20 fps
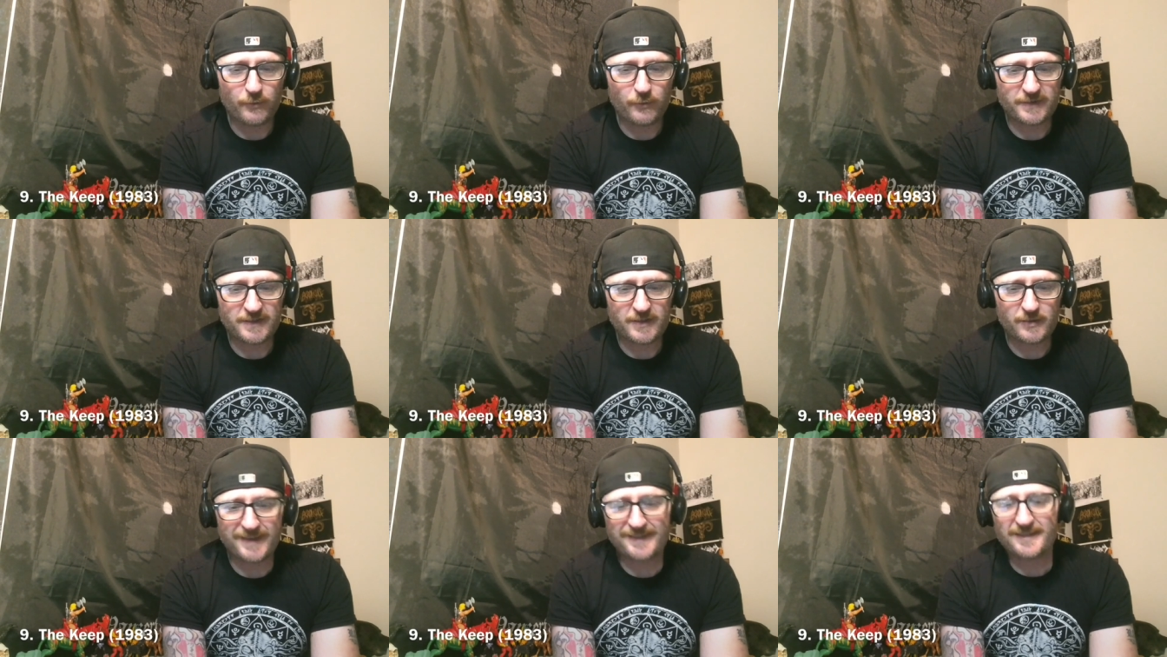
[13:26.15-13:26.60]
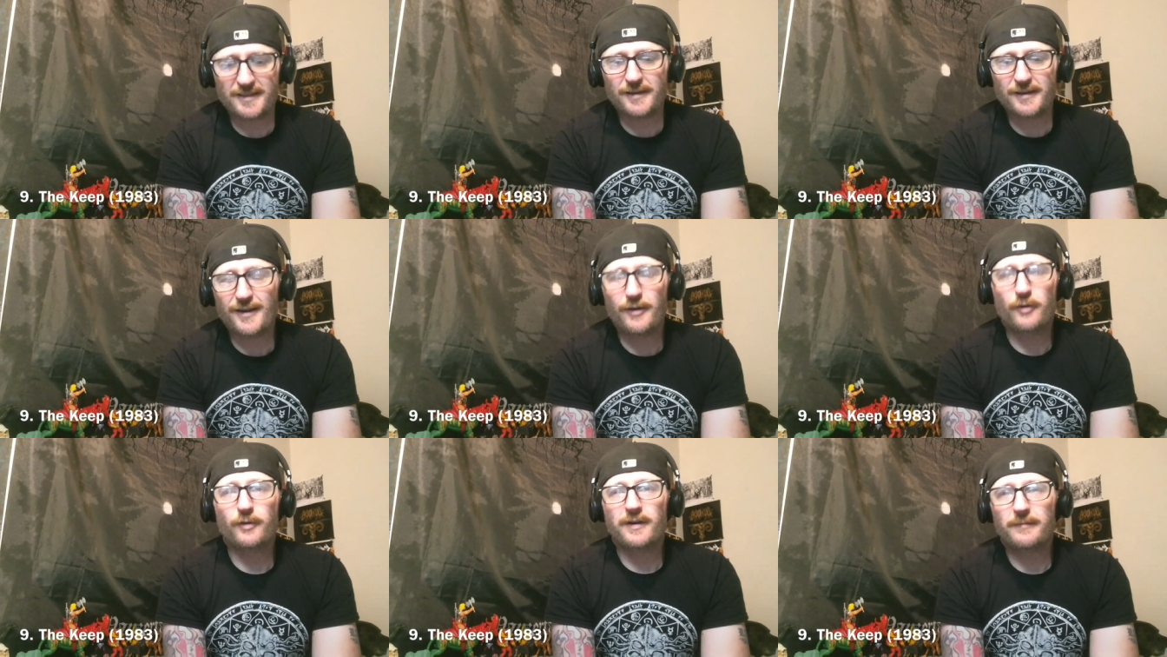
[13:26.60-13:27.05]
once you get to
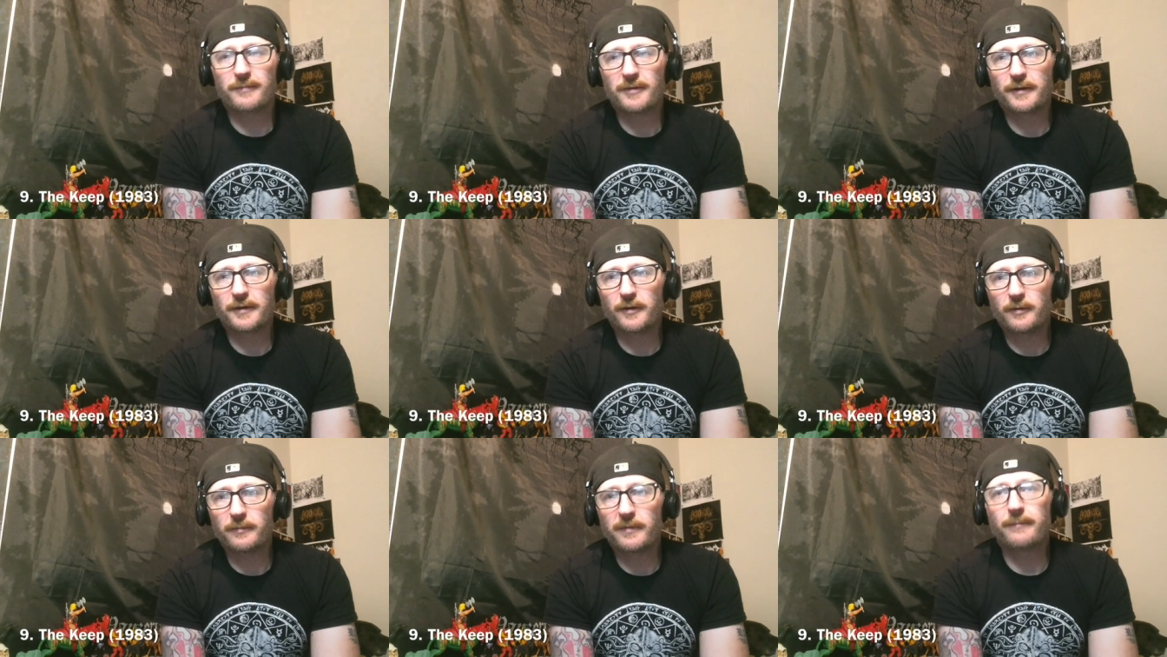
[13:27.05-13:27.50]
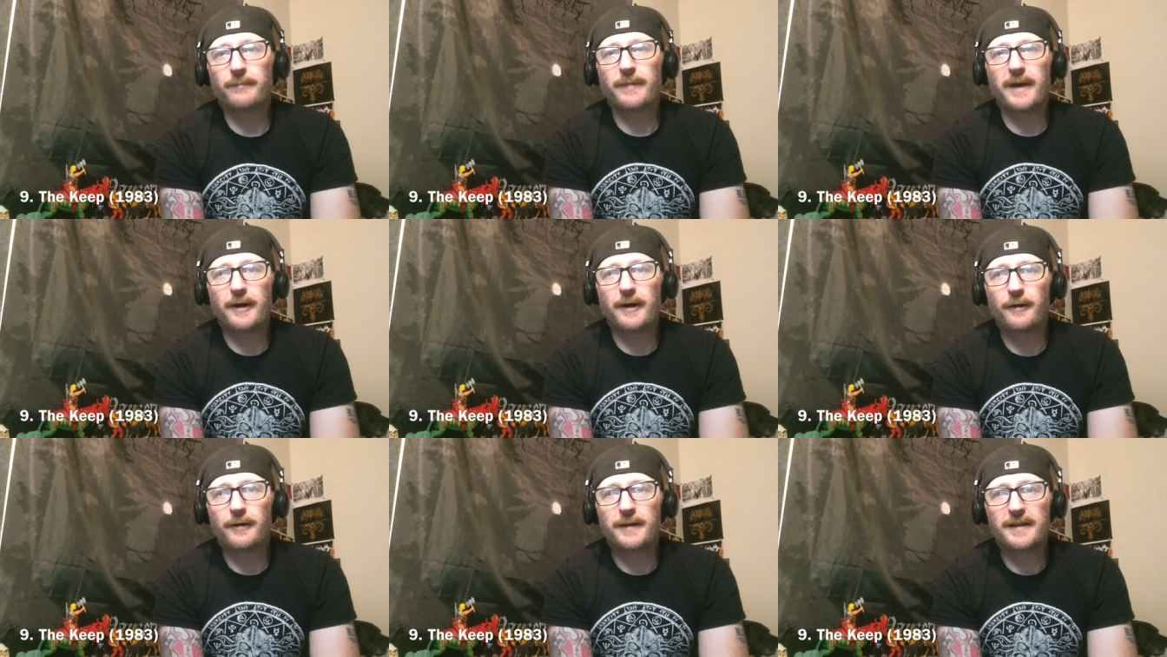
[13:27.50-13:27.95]
know him a little bit
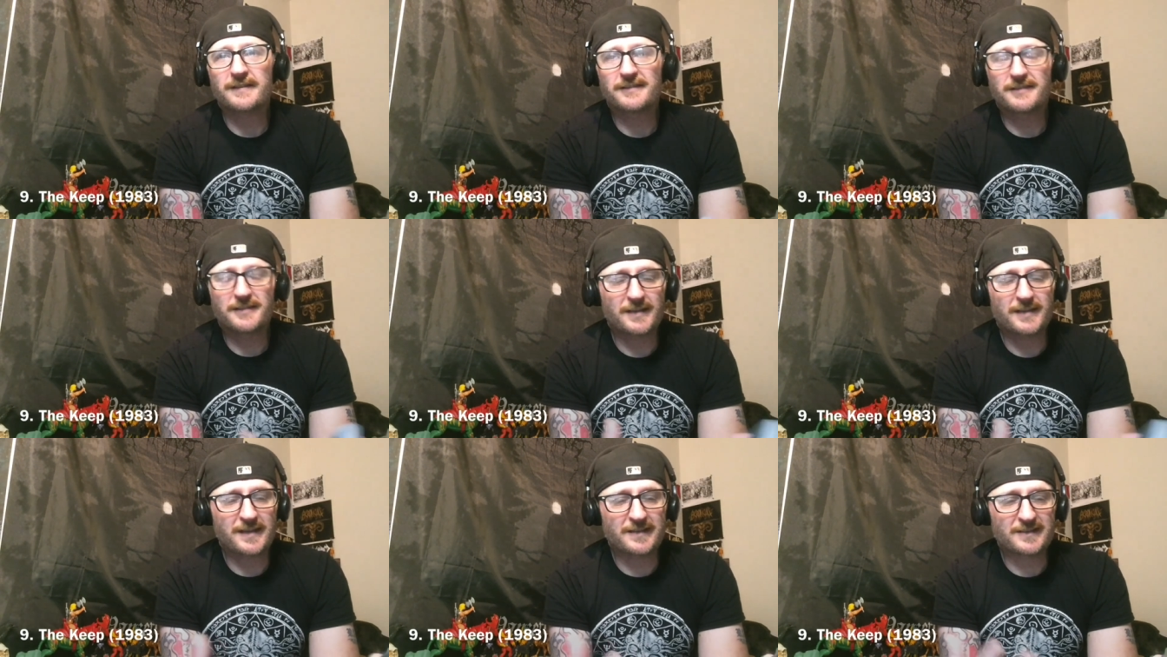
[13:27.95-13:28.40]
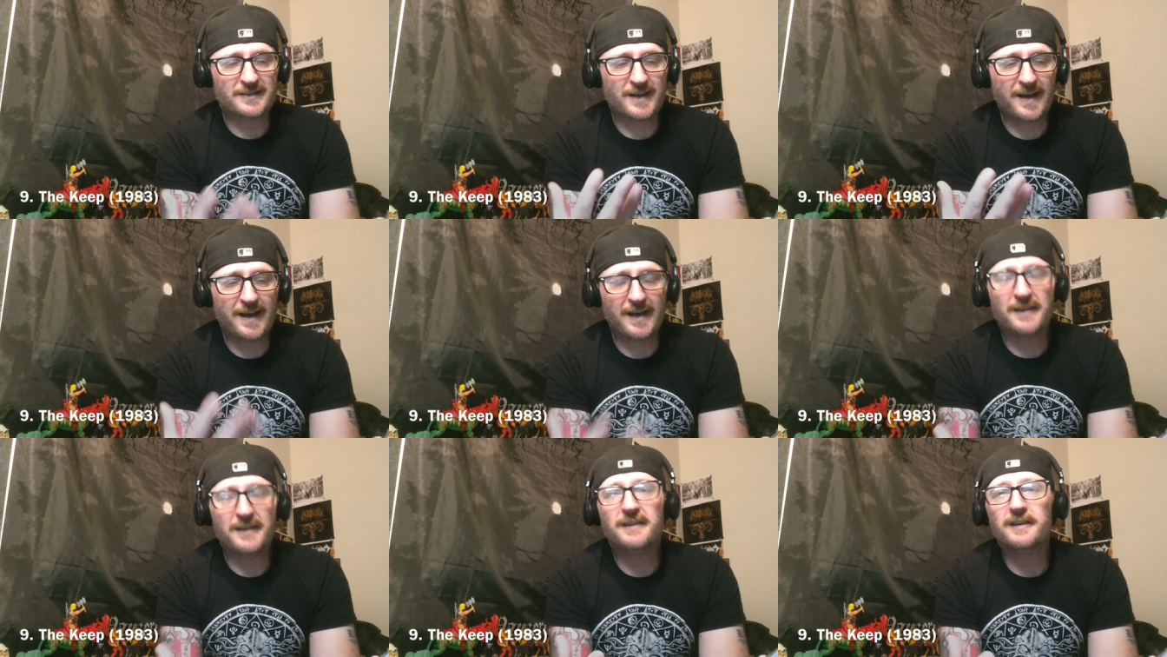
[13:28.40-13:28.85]
better, he's he's
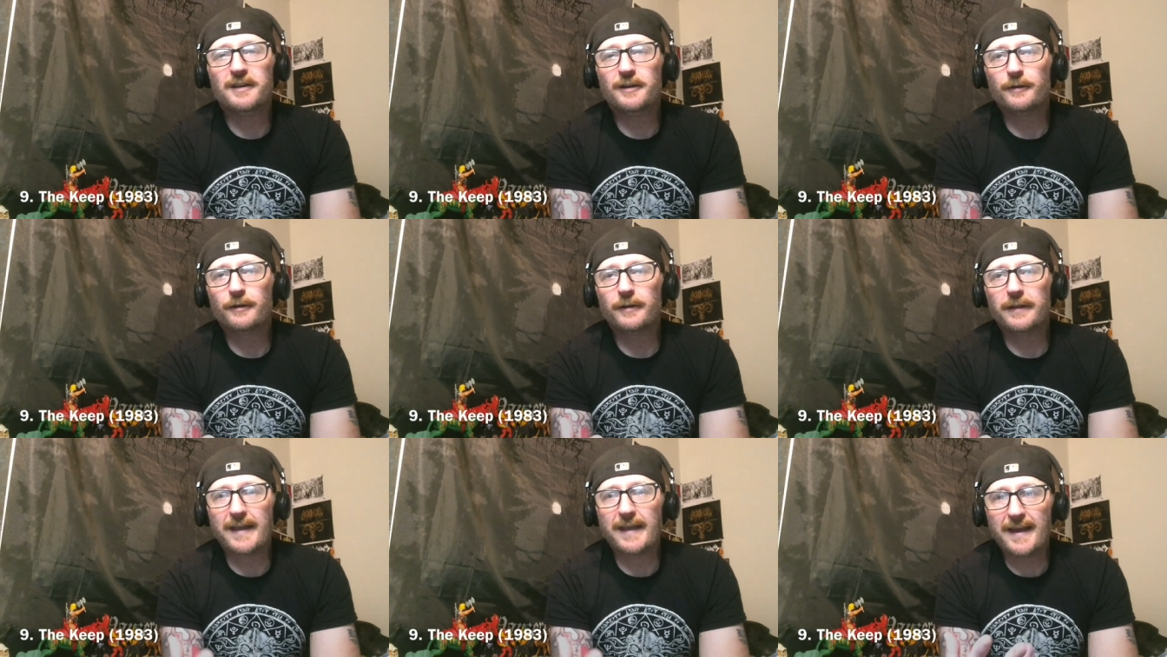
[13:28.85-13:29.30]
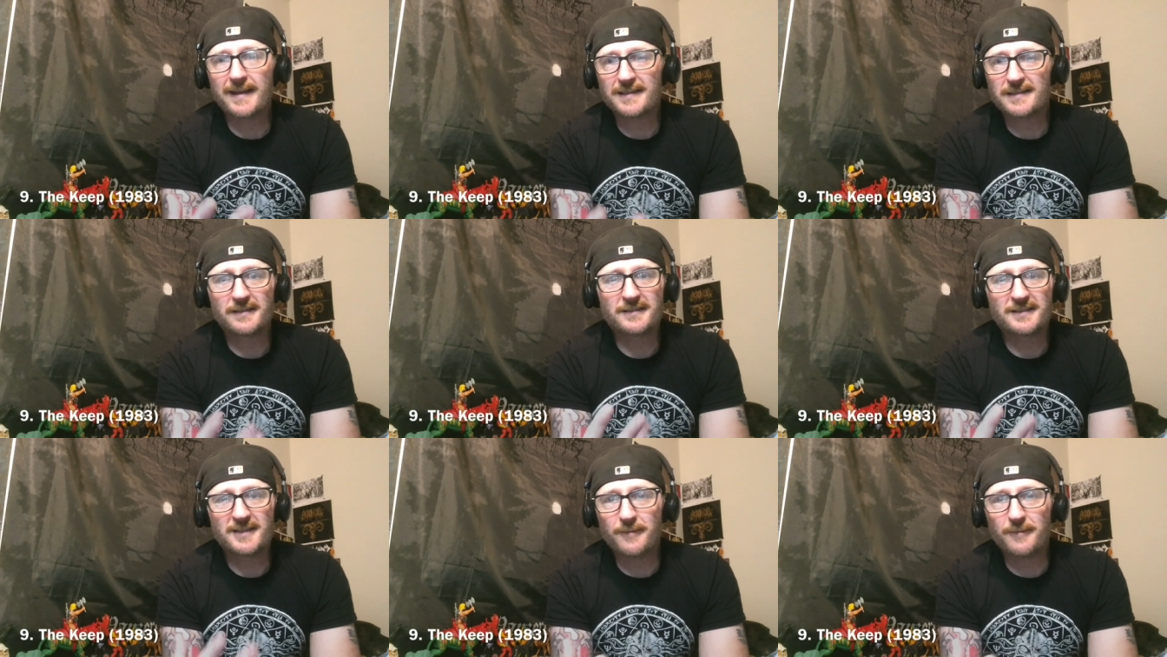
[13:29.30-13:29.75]
not nearly
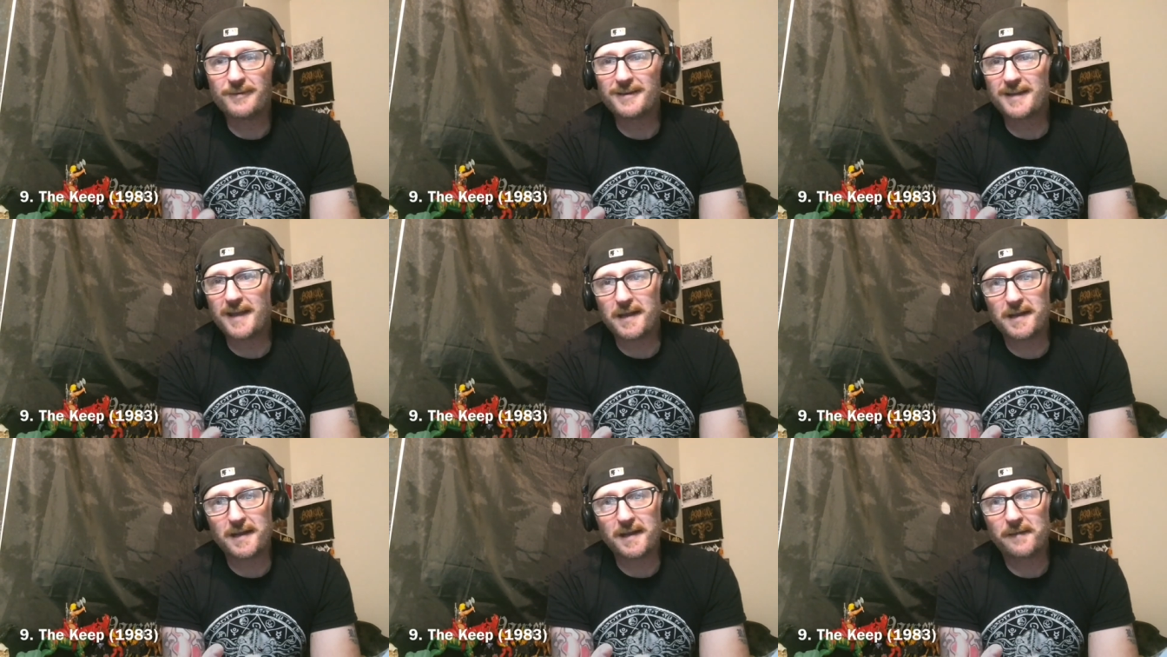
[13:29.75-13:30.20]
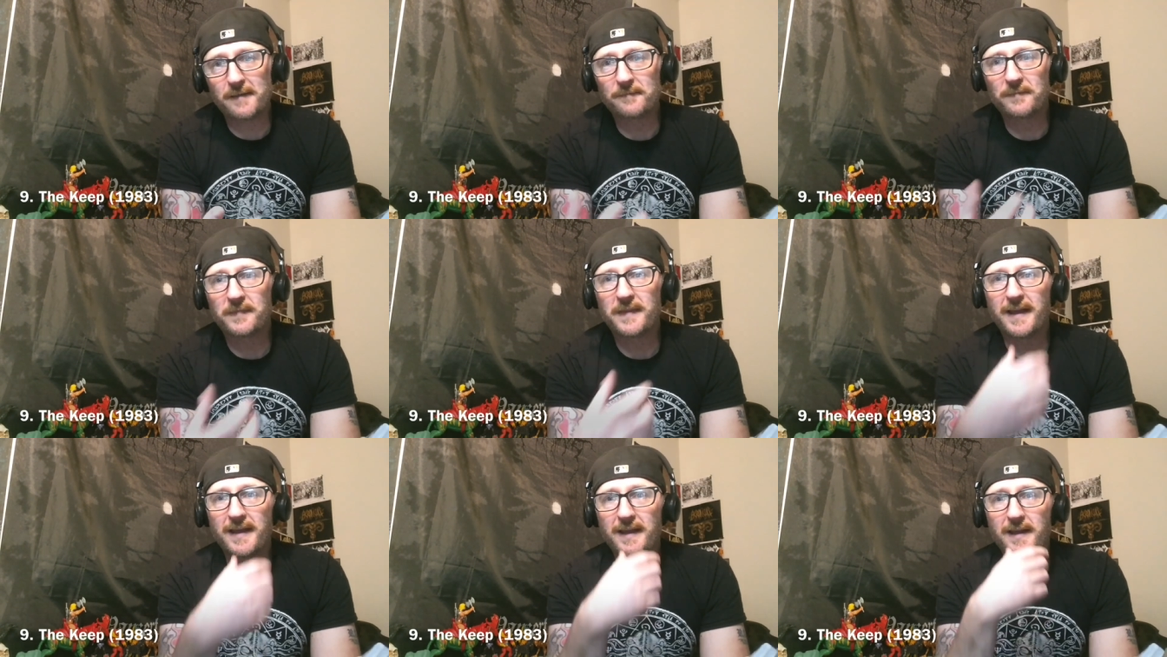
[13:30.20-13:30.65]
as intimidating
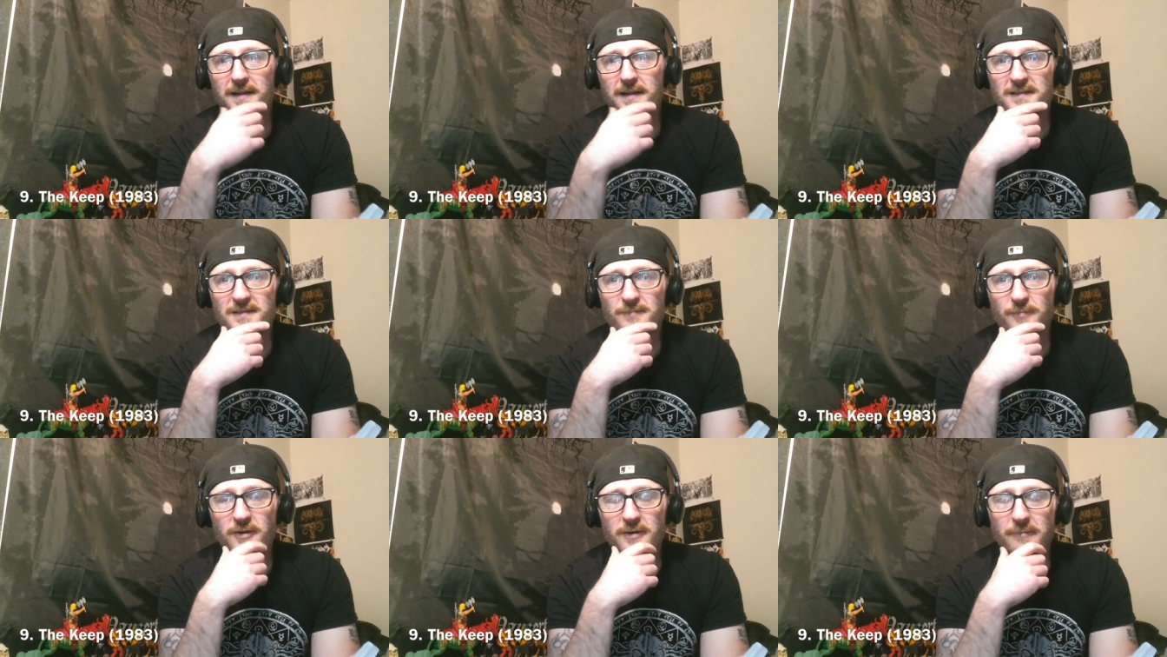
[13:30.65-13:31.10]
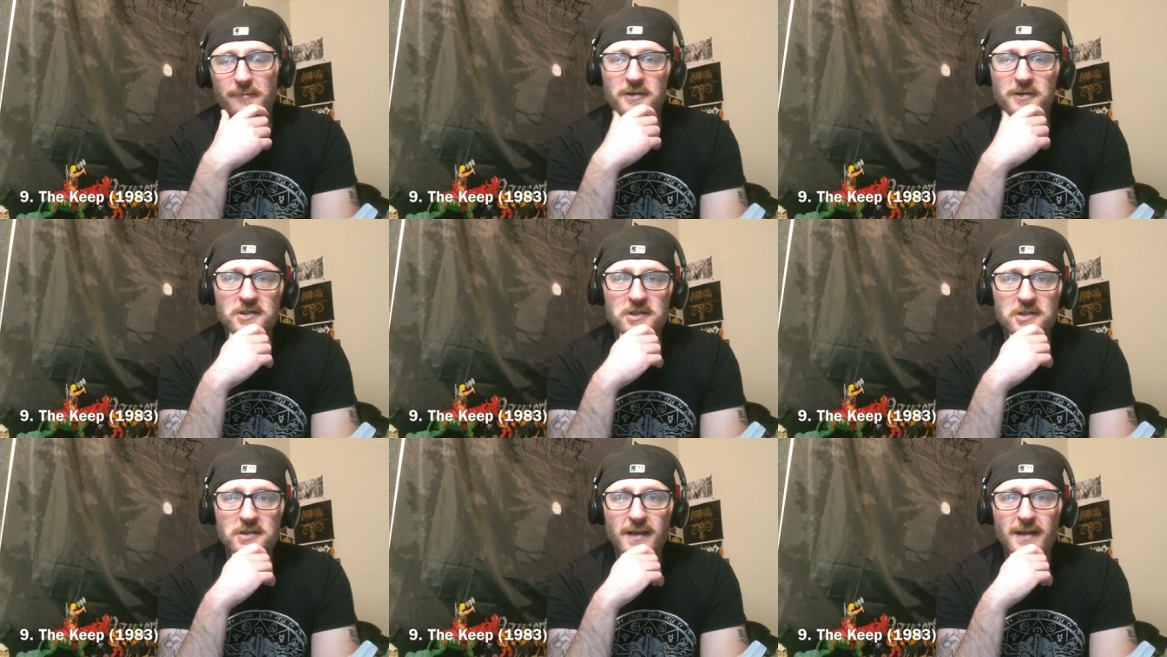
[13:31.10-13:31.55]
as pretty
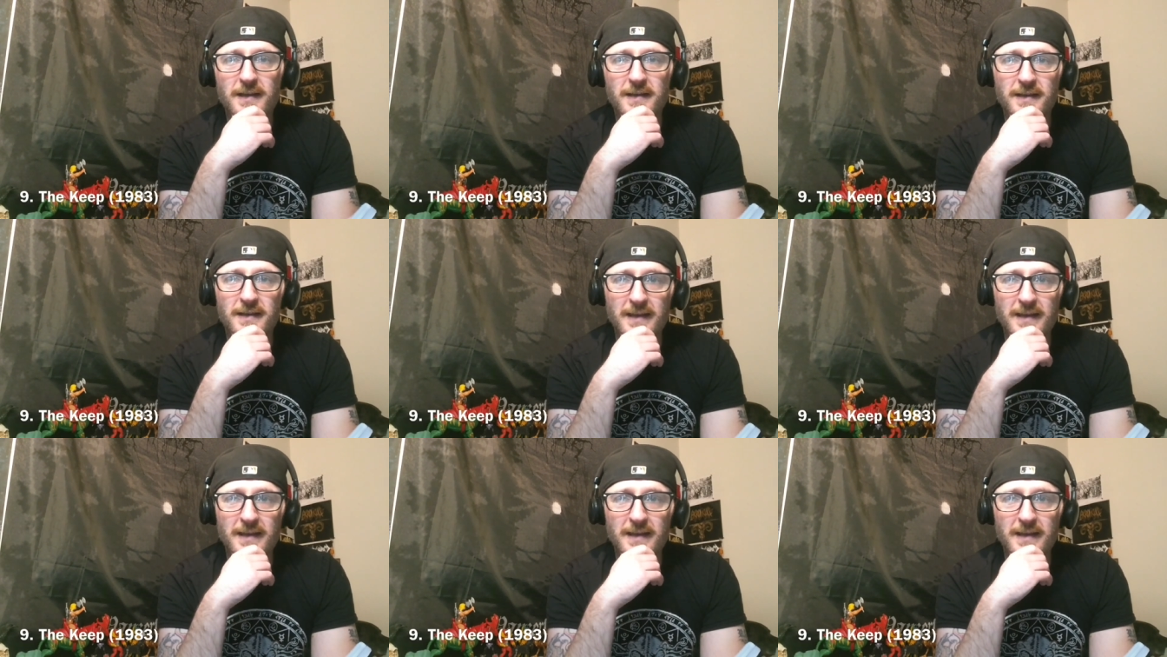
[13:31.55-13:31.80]
much